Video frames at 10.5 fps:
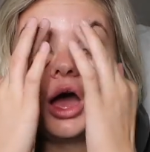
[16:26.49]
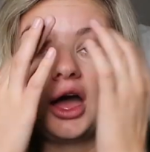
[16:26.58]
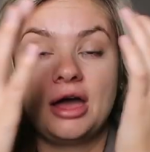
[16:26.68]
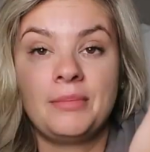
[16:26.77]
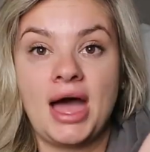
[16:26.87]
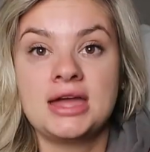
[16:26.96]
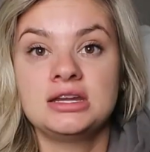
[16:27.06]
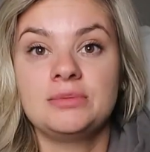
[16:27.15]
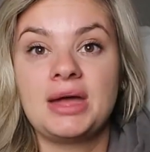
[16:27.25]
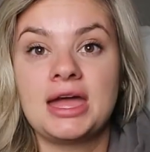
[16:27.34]
I
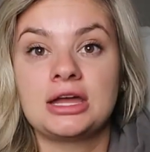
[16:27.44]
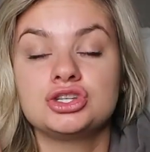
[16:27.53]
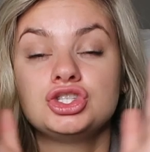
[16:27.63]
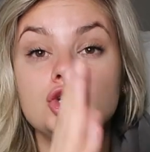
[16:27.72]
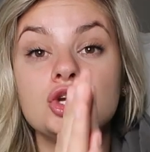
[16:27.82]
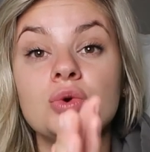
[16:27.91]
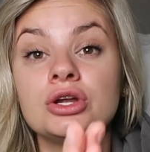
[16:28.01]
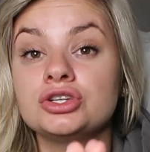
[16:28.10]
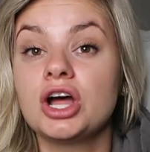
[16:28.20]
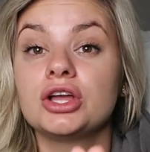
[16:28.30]
ended up paying
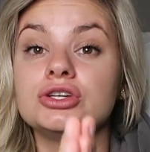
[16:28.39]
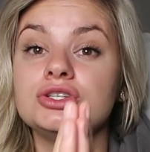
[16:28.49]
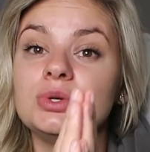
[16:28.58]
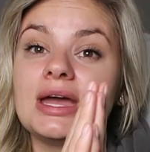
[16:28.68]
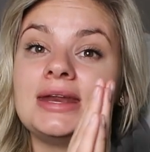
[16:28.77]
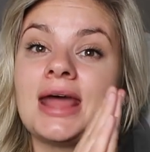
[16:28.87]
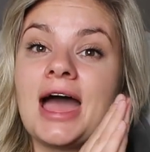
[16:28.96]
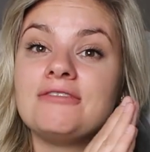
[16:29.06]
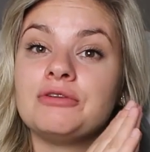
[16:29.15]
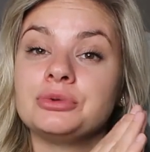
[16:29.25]
$200 to get an
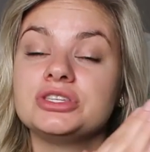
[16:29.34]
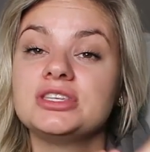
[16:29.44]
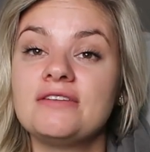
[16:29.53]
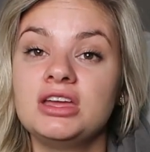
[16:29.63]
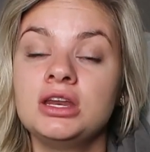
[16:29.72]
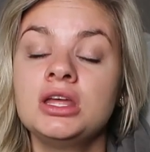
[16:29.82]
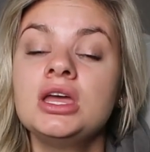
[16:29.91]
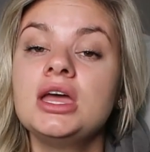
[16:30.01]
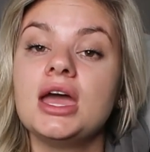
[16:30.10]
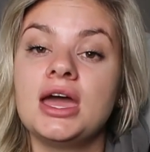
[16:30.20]
iPhone 7,
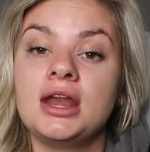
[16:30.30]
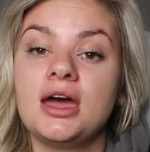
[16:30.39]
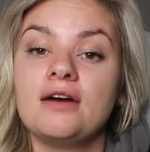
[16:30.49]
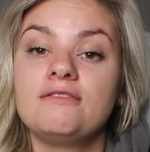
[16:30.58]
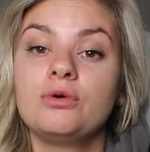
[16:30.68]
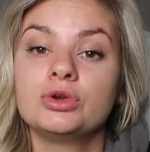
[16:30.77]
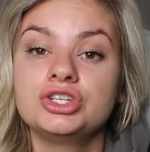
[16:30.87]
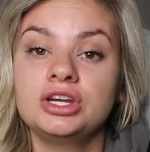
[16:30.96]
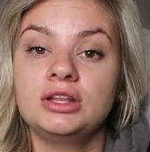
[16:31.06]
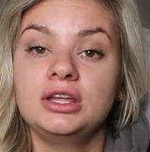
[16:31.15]
and
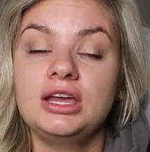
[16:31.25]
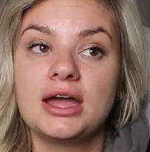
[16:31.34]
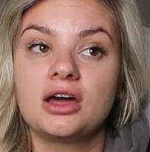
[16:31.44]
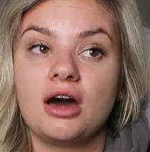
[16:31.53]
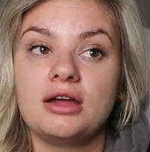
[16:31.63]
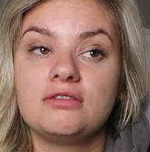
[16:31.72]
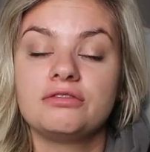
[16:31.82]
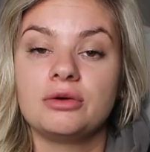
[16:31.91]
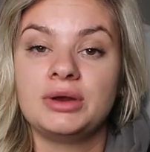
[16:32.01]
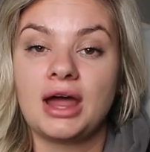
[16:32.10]
fortunately I got
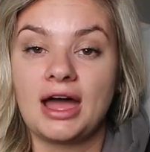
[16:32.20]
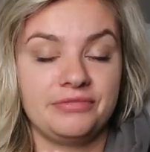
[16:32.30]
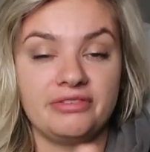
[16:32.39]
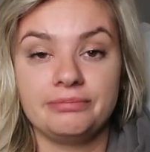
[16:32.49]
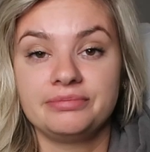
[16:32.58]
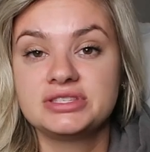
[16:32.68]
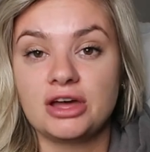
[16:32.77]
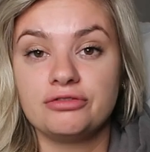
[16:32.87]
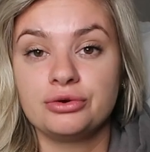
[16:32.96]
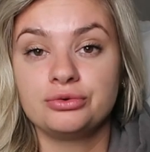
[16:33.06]
it from an
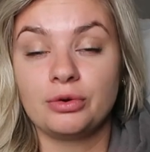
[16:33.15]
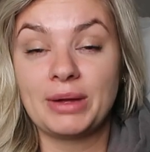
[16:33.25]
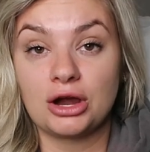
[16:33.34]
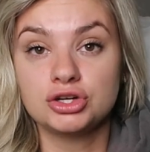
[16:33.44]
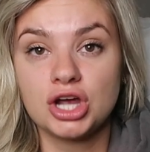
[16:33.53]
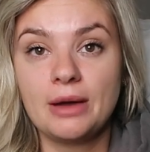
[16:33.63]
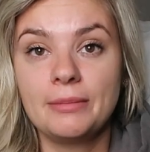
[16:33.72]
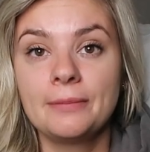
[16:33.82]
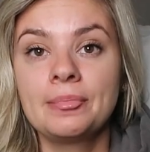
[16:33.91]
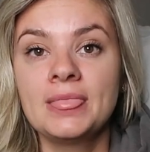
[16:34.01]
cell phone repair
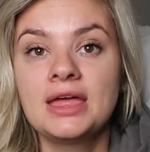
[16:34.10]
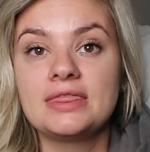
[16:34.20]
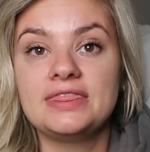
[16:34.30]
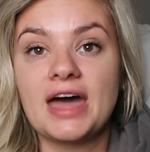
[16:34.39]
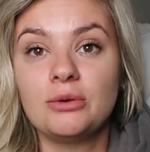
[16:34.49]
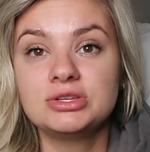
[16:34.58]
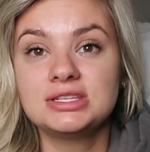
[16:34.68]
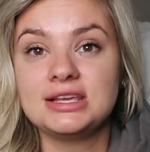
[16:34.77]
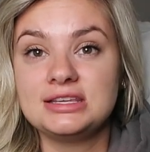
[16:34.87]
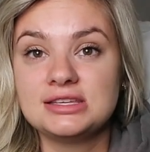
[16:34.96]
shop. That was
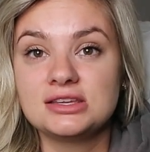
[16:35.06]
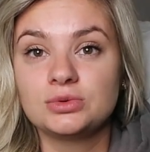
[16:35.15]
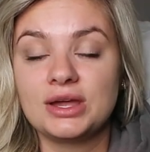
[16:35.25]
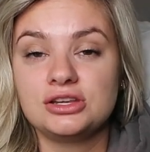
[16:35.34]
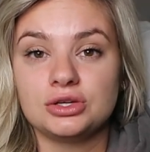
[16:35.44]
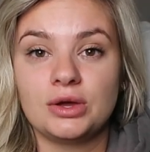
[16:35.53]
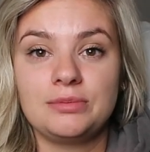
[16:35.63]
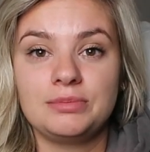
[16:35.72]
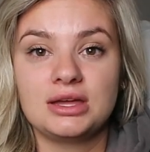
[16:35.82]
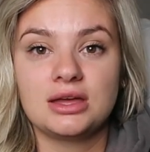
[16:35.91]
the easiest way to do
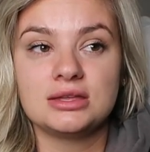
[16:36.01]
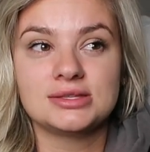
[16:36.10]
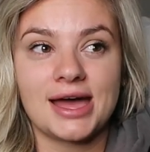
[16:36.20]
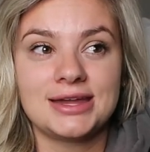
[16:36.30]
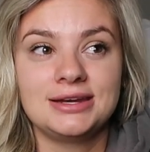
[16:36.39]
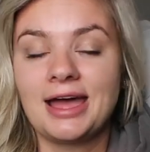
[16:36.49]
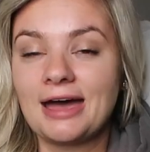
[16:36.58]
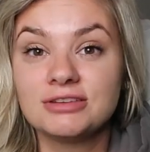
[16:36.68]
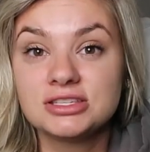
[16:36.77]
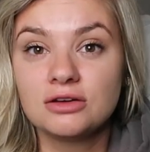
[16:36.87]
it because I didn't
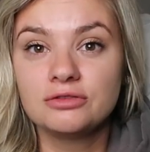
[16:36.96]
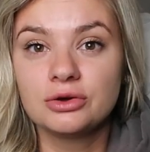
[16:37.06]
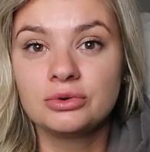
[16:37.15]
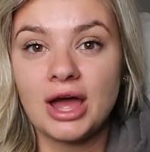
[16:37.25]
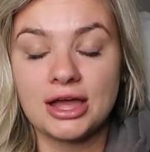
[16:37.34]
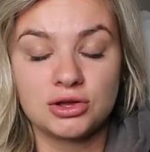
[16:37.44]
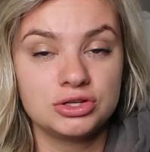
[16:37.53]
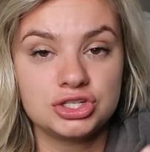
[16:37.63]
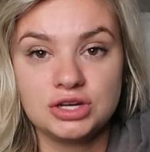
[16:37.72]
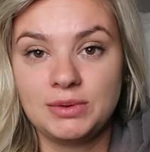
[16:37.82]
have a cell phone. I
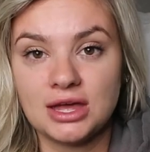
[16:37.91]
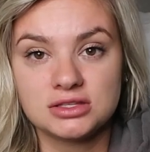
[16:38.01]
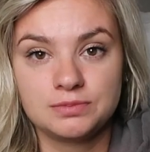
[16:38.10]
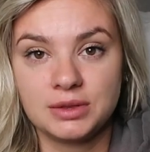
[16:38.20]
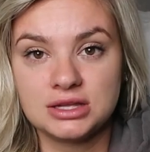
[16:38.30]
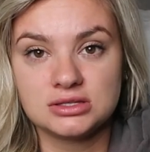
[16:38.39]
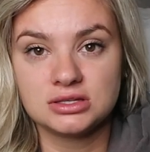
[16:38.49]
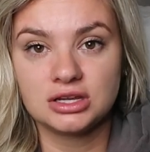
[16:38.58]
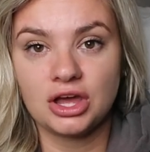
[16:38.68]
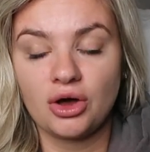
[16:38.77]
couldn't GPS
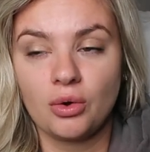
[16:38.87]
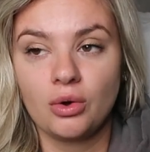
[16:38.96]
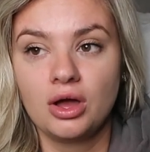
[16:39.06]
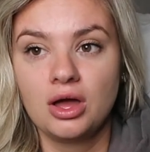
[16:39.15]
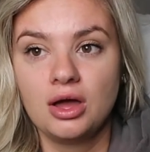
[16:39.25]
places to go.